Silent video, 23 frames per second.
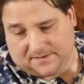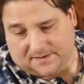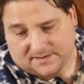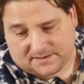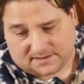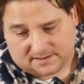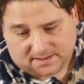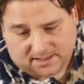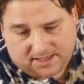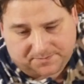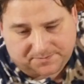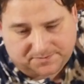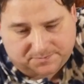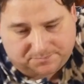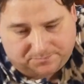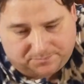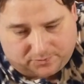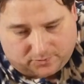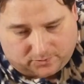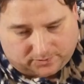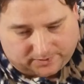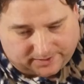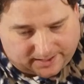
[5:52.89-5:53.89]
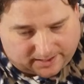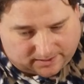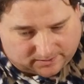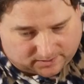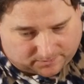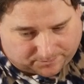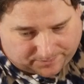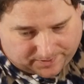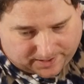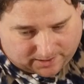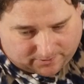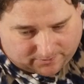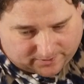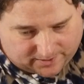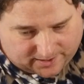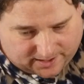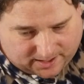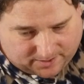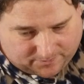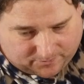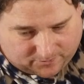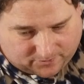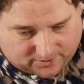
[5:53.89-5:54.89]
This keeps pulling out the power
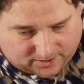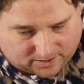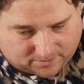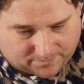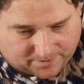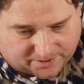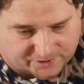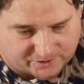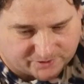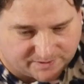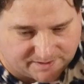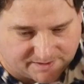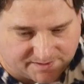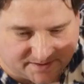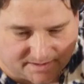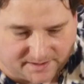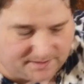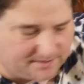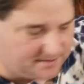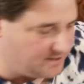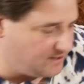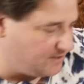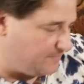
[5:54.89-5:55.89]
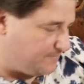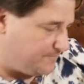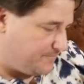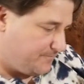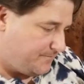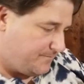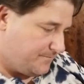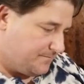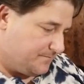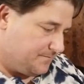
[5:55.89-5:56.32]
cable. Gotta make sure that's in there.